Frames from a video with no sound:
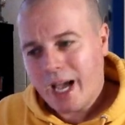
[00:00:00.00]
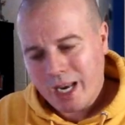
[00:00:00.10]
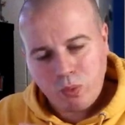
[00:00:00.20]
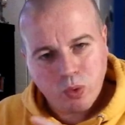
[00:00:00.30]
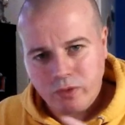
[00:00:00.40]

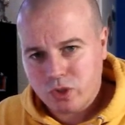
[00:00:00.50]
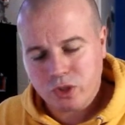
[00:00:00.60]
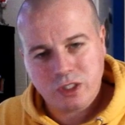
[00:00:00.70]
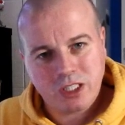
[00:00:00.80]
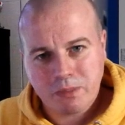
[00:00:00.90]
and it would have
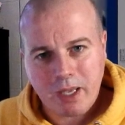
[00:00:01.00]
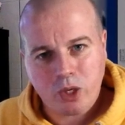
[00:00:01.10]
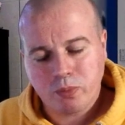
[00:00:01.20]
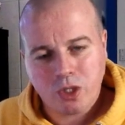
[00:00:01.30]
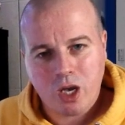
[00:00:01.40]
just sped
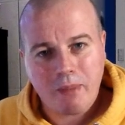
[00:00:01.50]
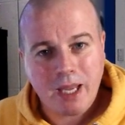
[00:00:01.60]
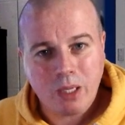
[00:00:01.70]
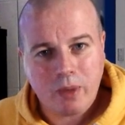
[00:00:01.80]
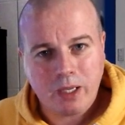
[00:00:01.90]
up time
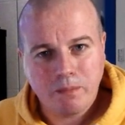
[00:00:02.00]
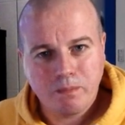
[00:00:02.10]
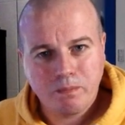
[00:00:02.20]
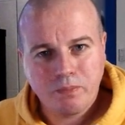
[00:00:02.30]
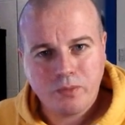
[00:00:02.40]
anyway,
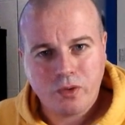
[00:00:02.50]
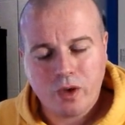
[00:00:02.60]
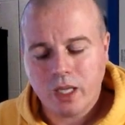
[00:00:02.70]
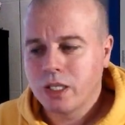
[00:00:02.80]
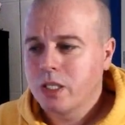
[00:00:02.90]

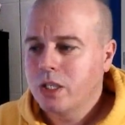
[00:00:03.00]
right?